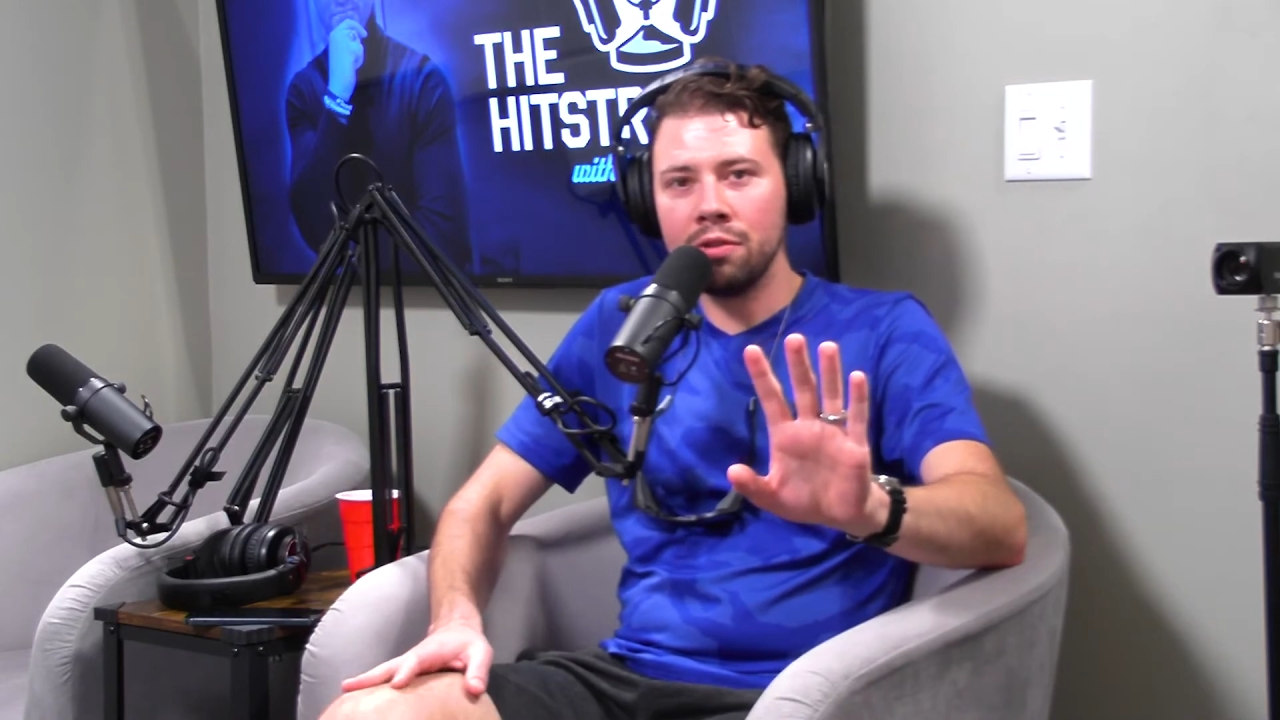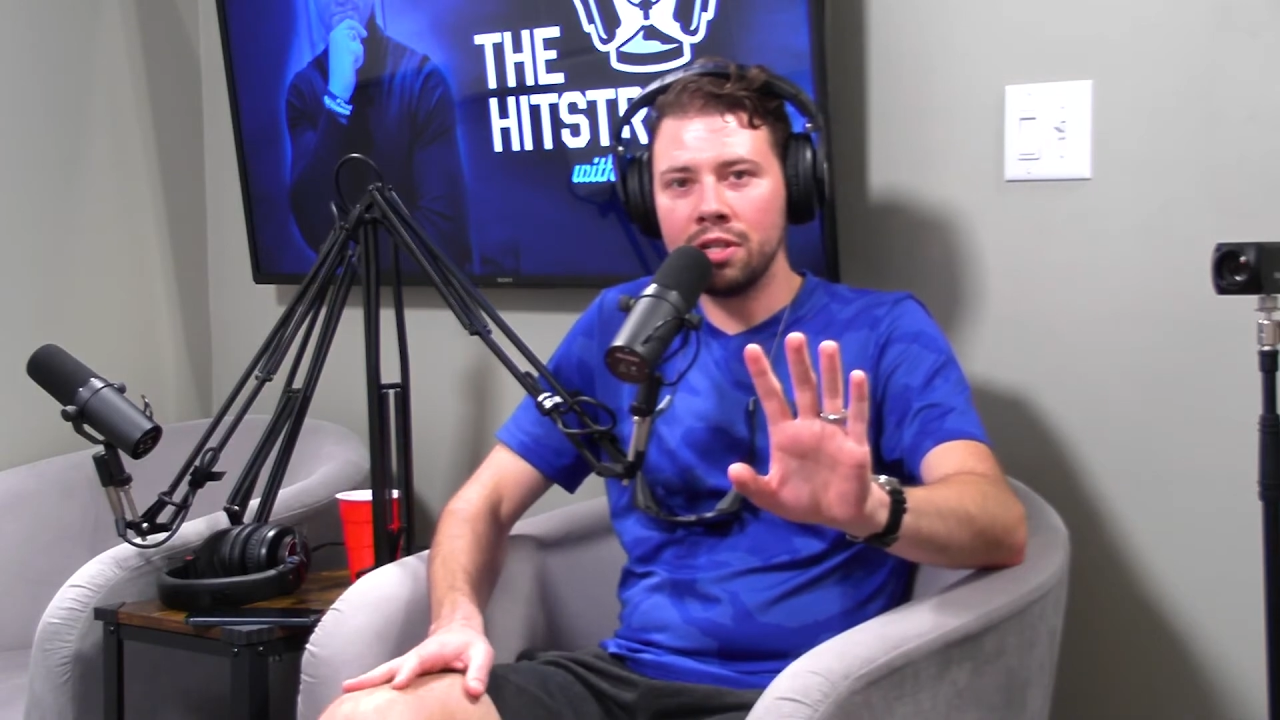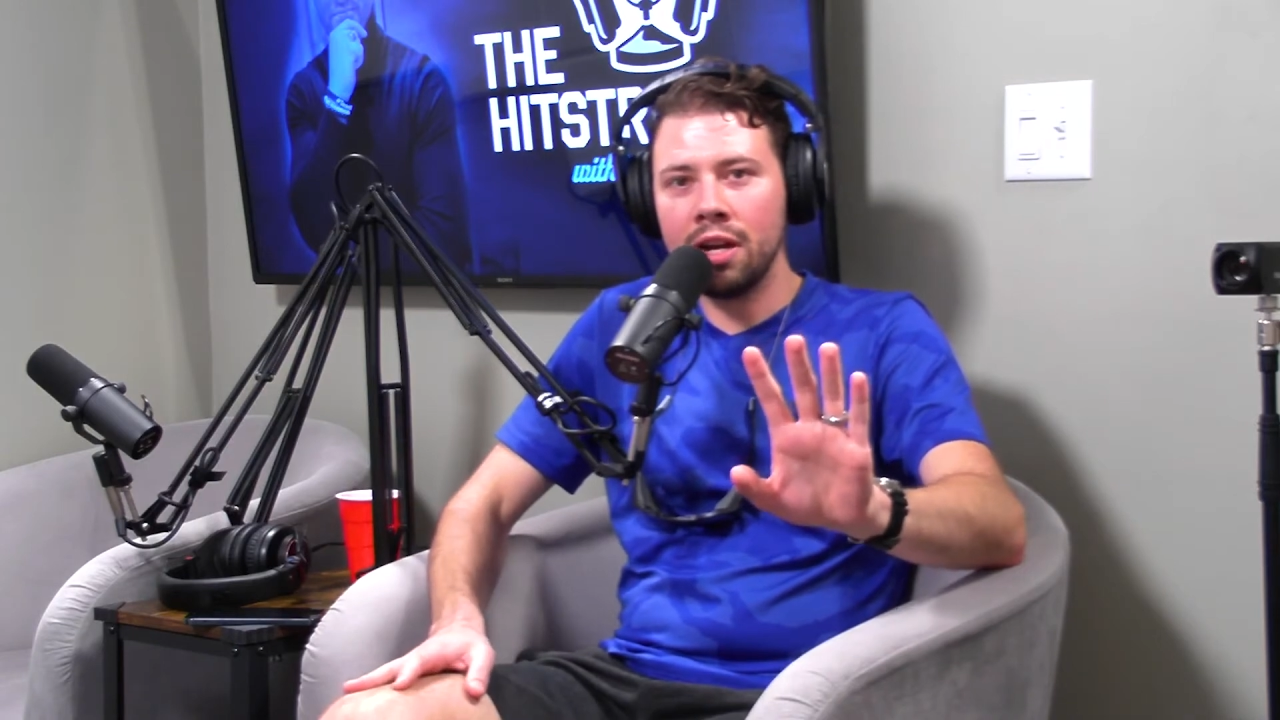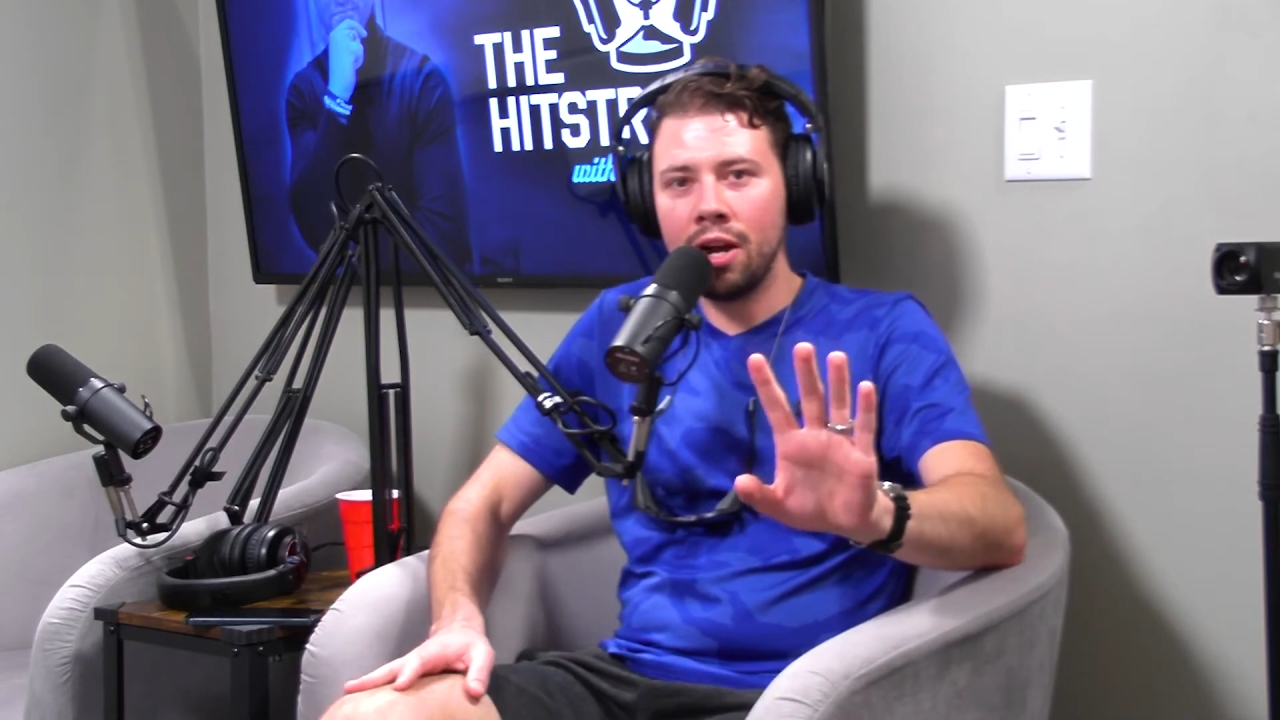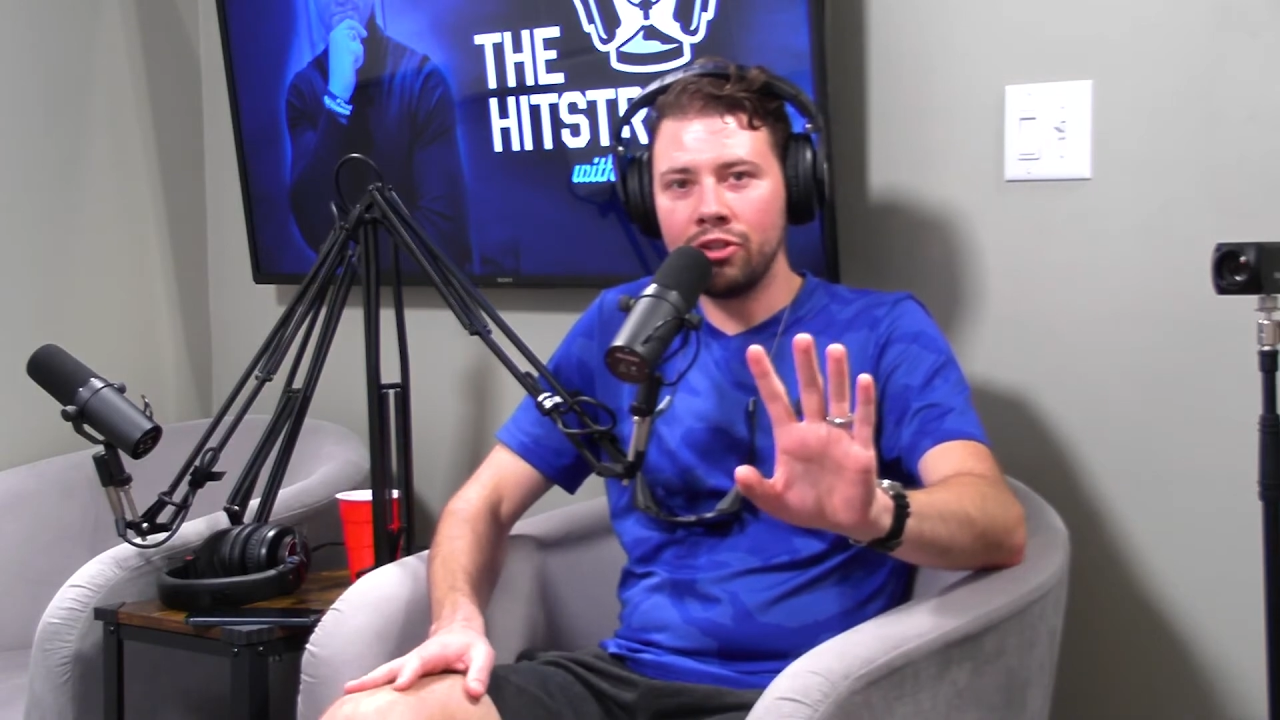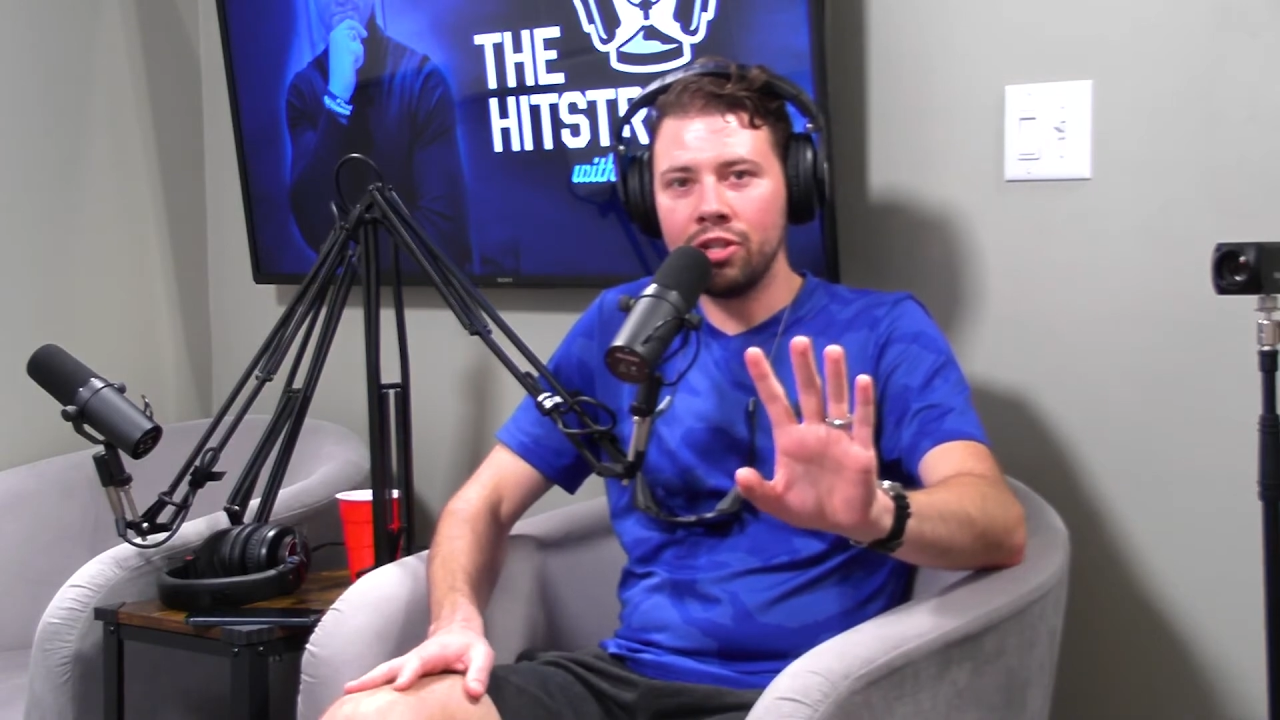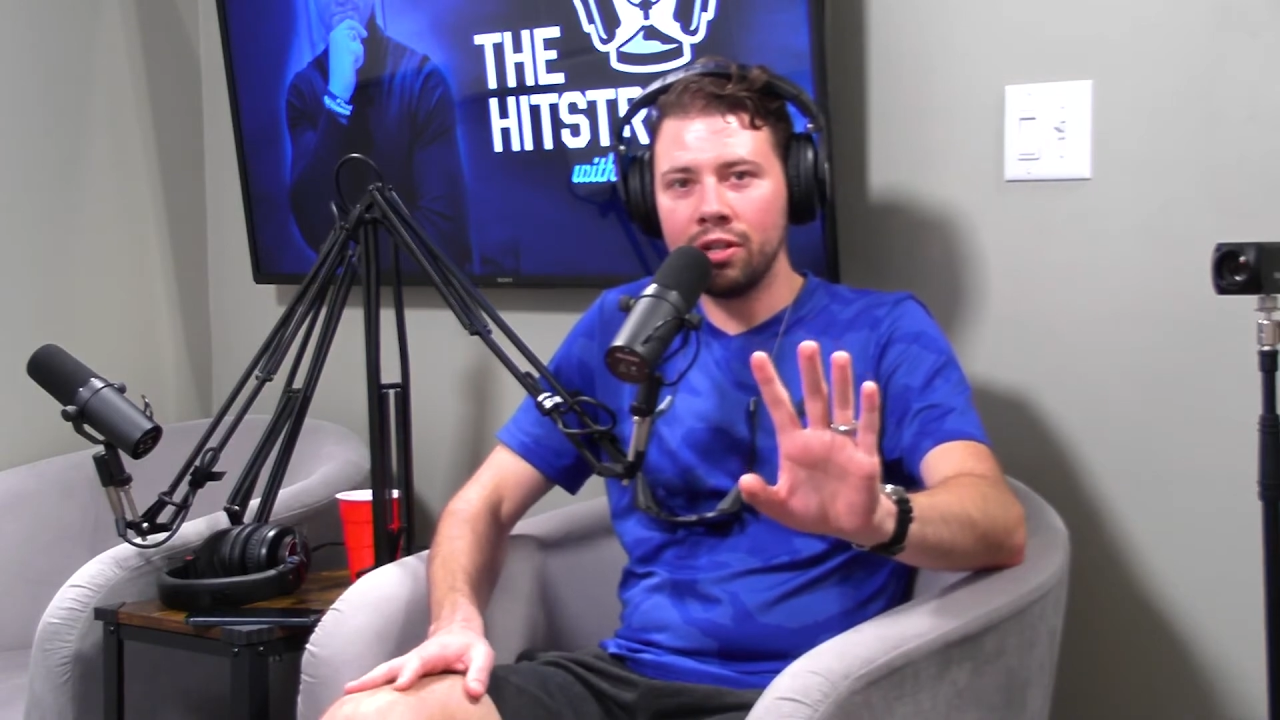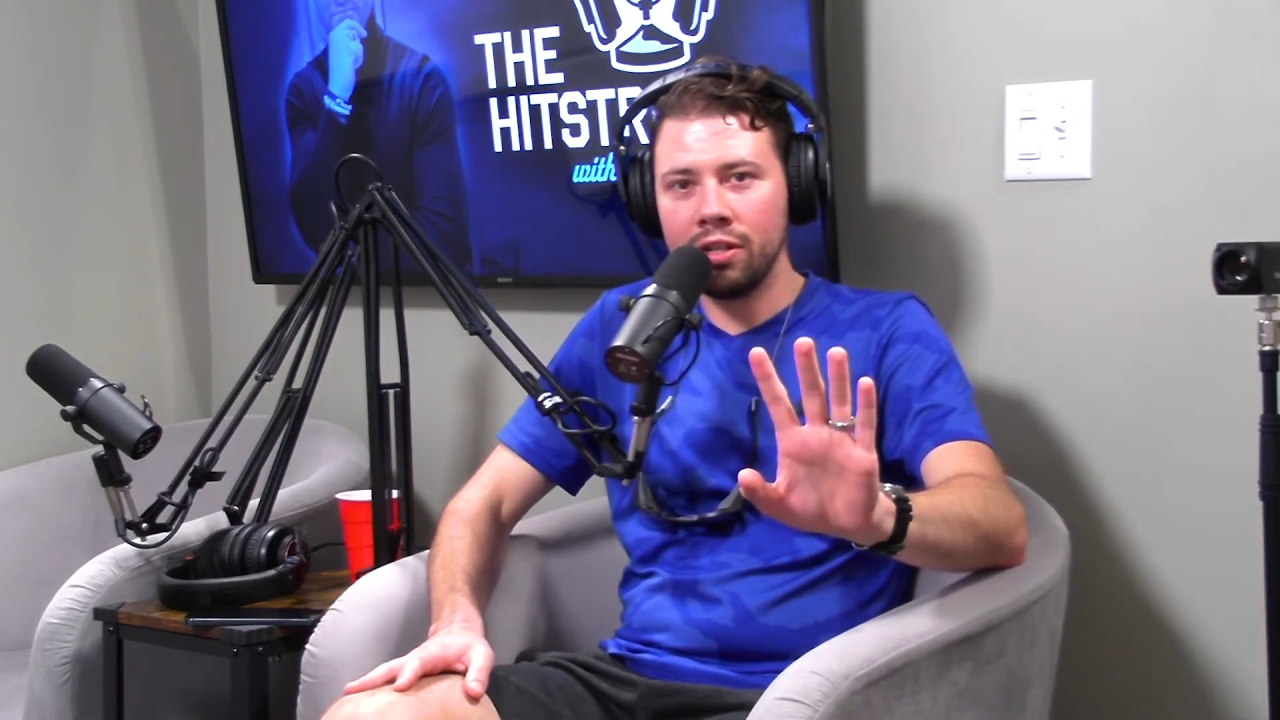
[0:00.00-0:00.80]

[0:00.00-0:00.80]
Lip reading: cautionary